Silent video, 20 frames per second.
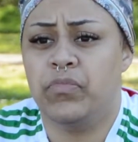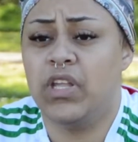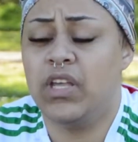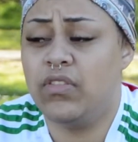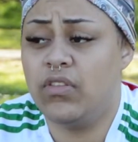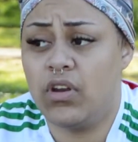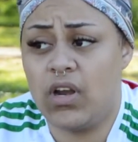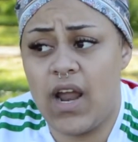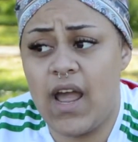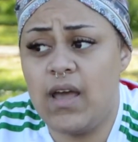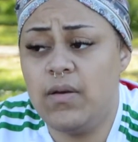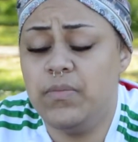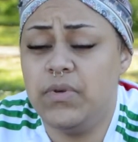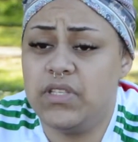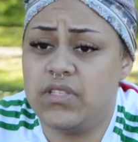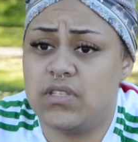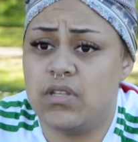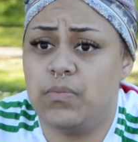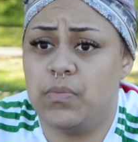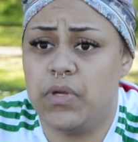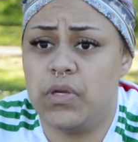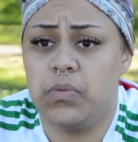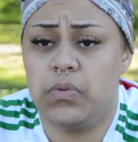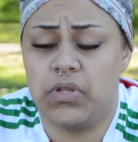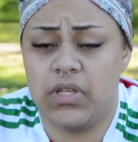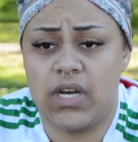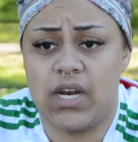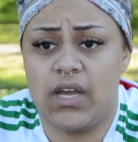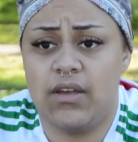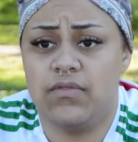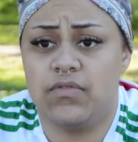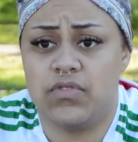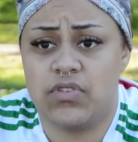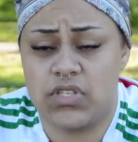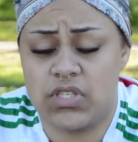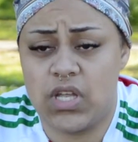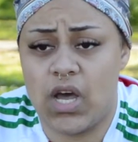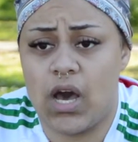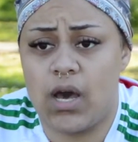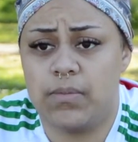And there have been some people that I've
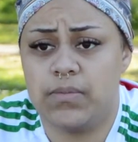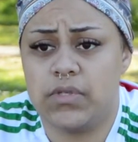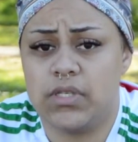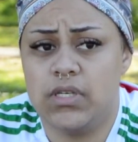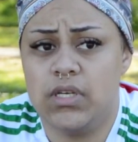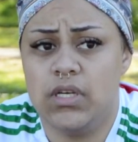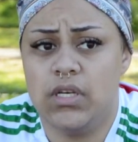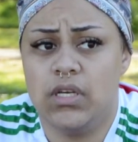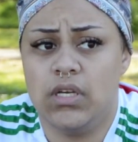stopped